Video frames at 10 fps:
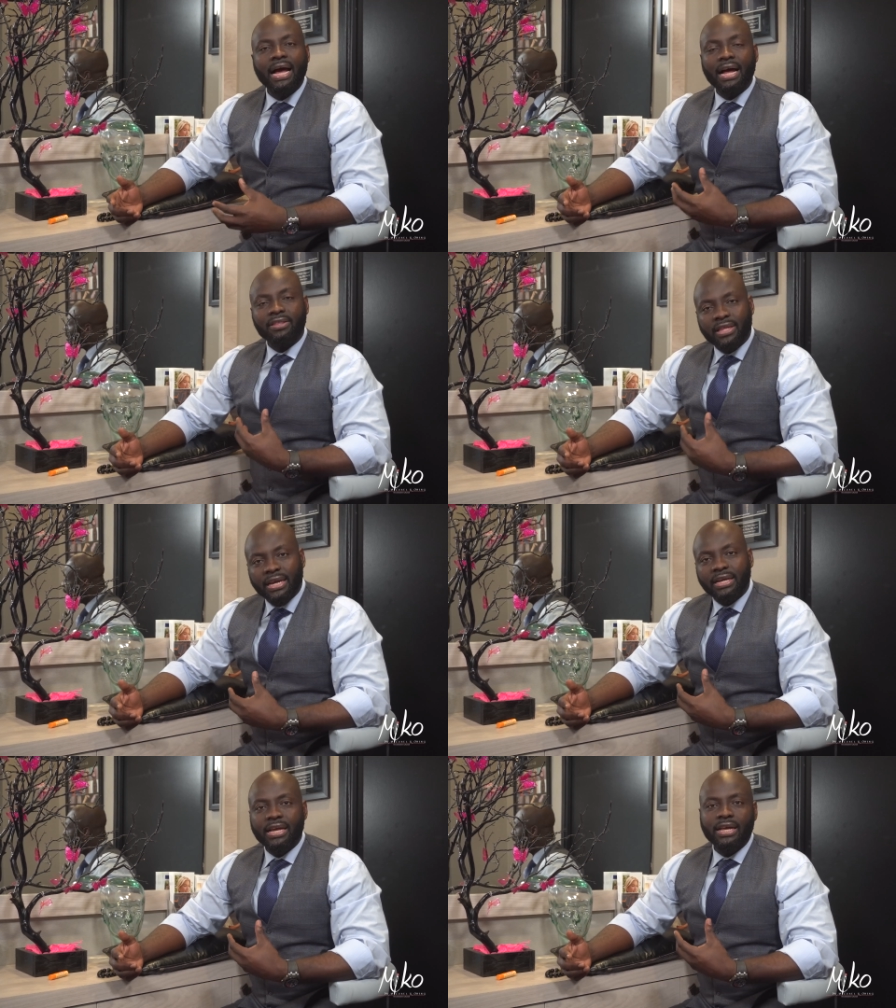I
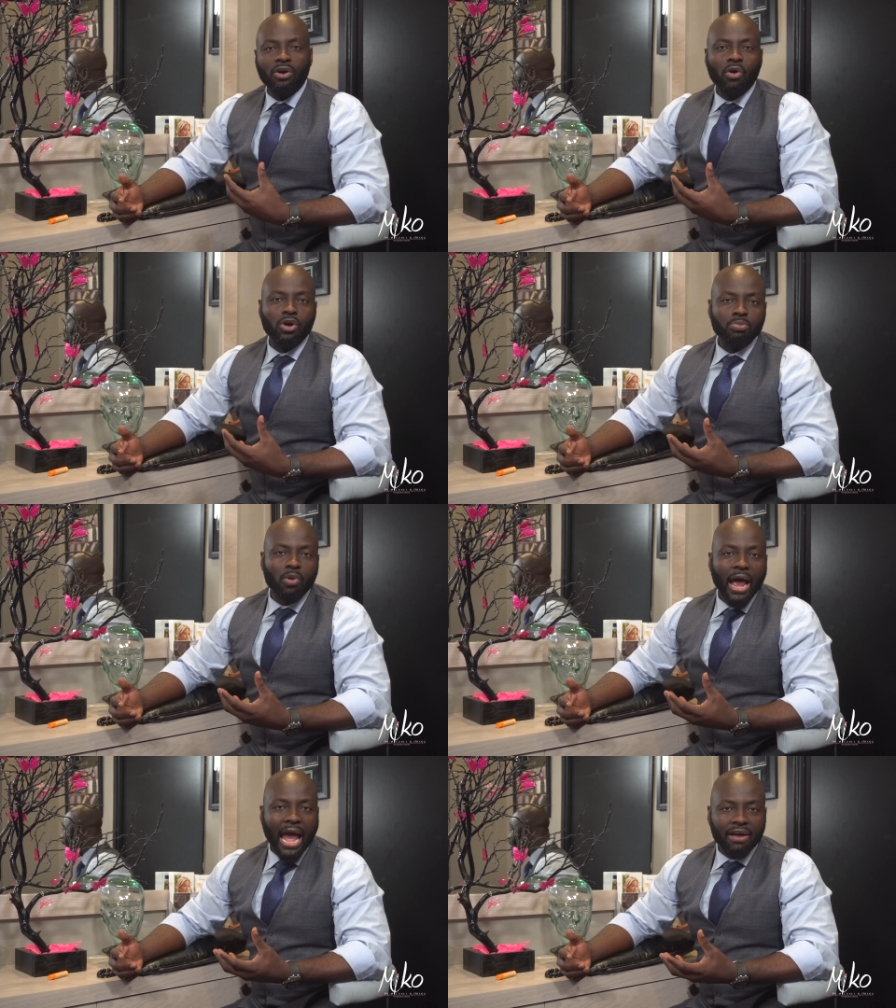think they can cause
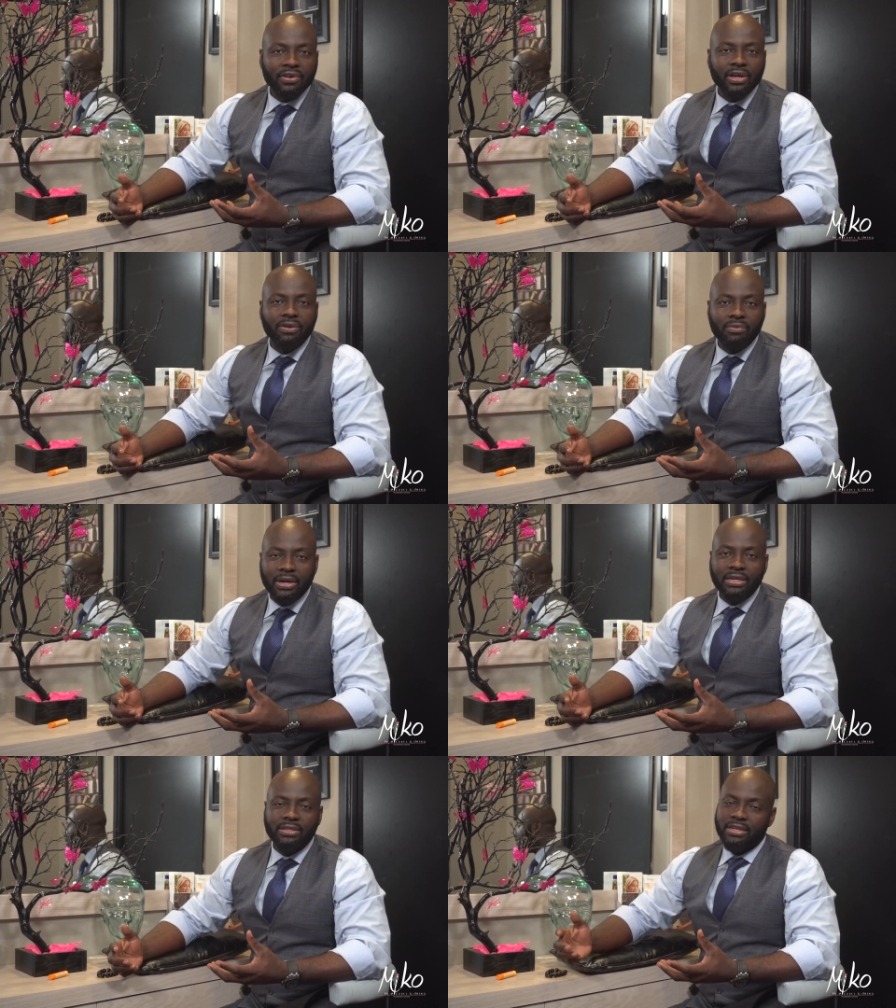more havoc
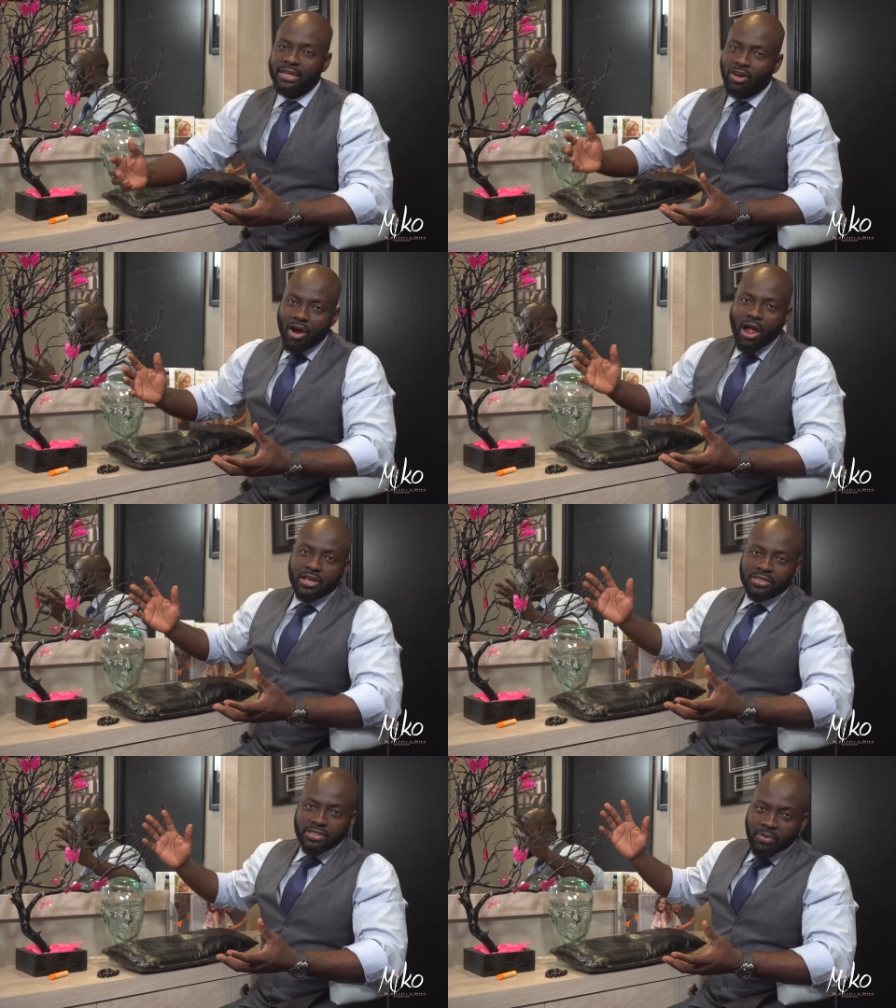when in the car
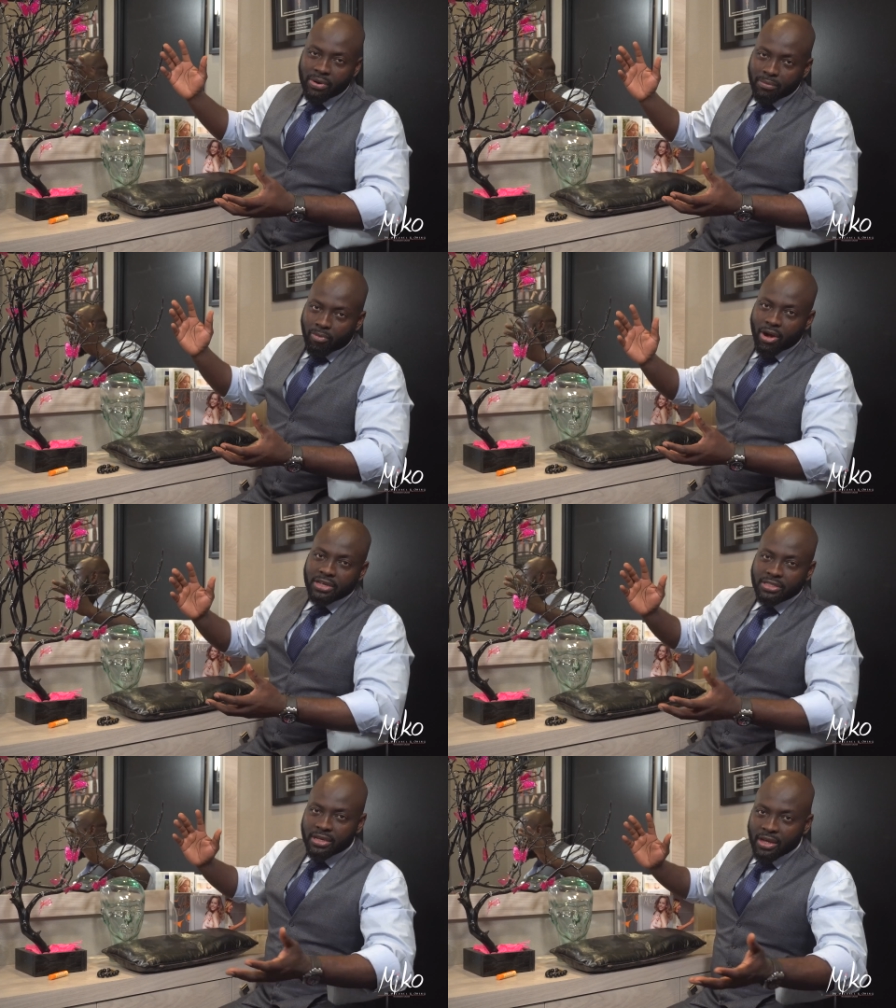accident, when it
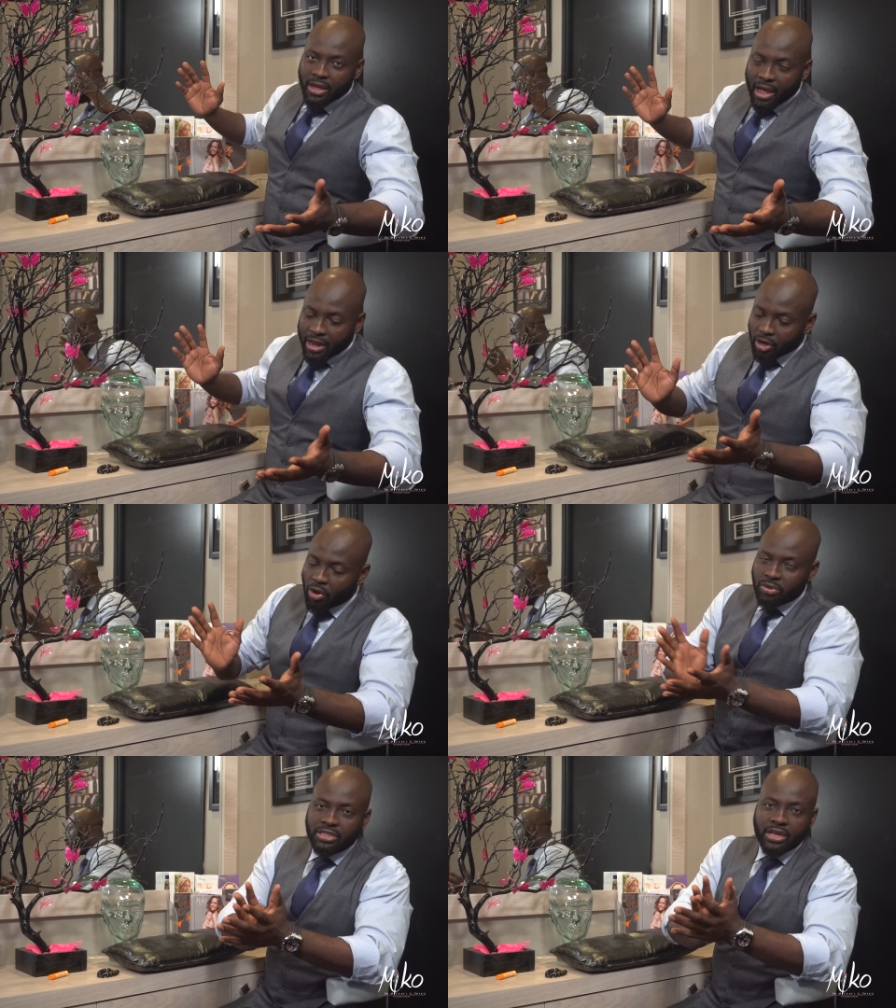breaks and it
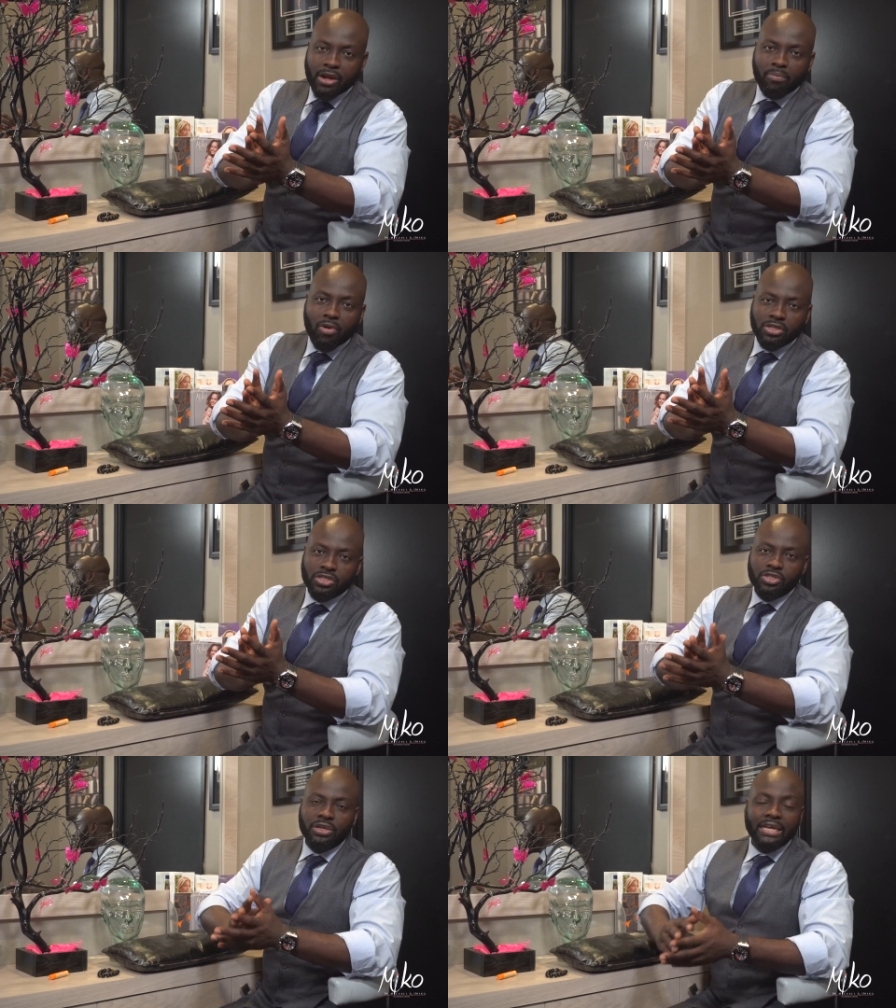goes in and it
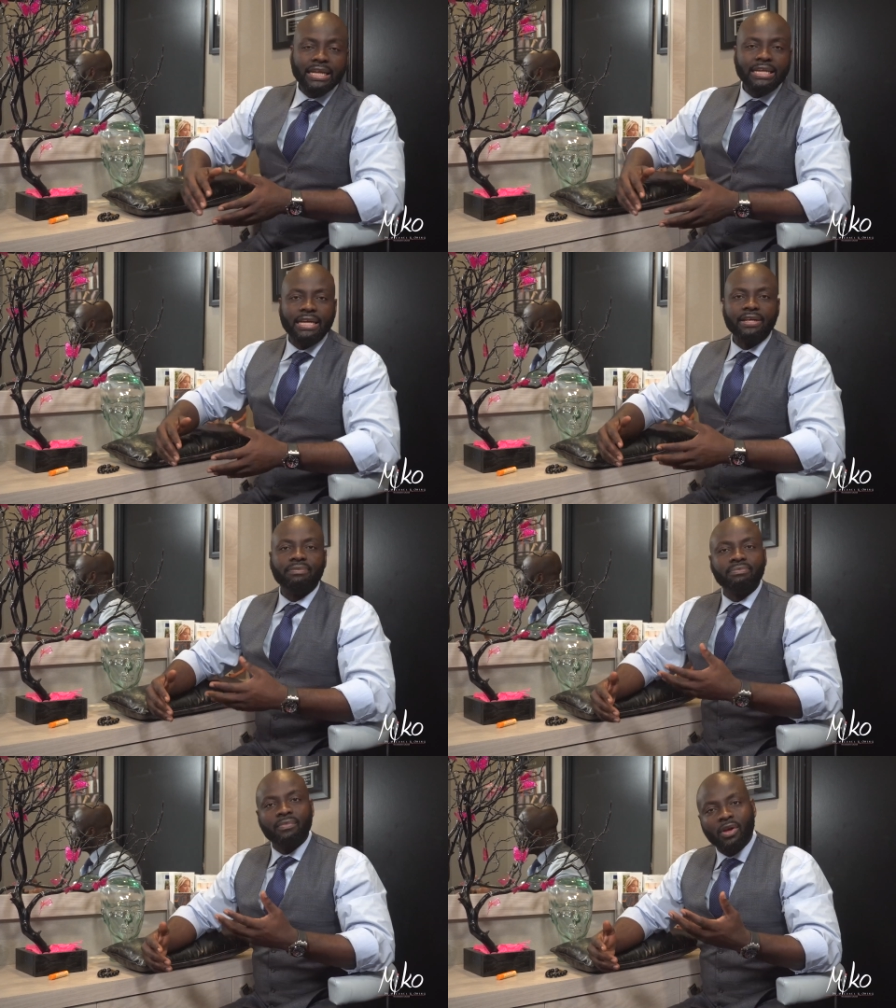punctures your kidney
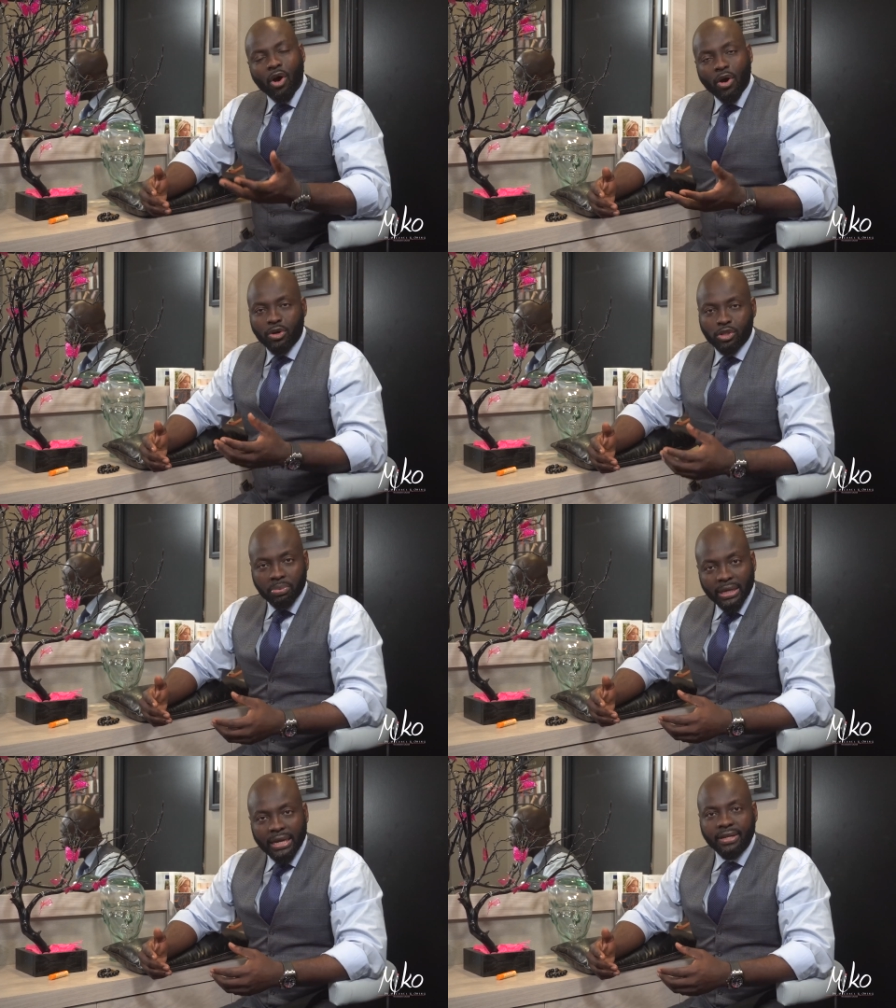or your
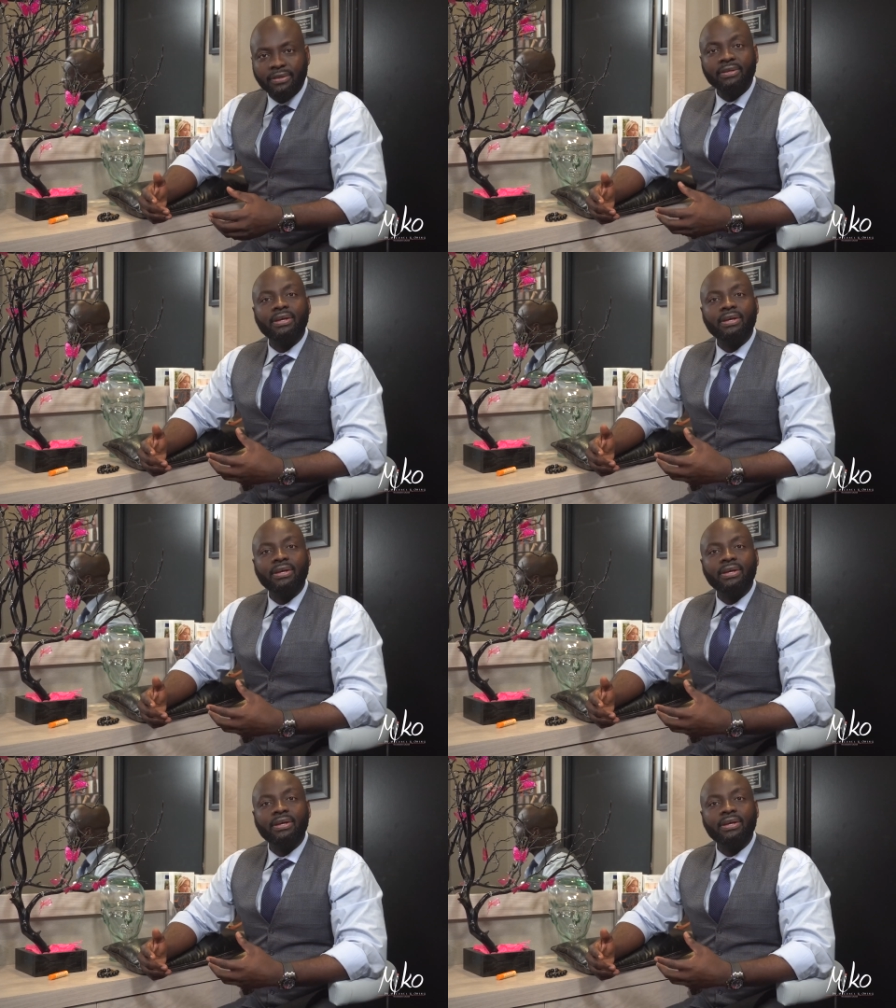spleen.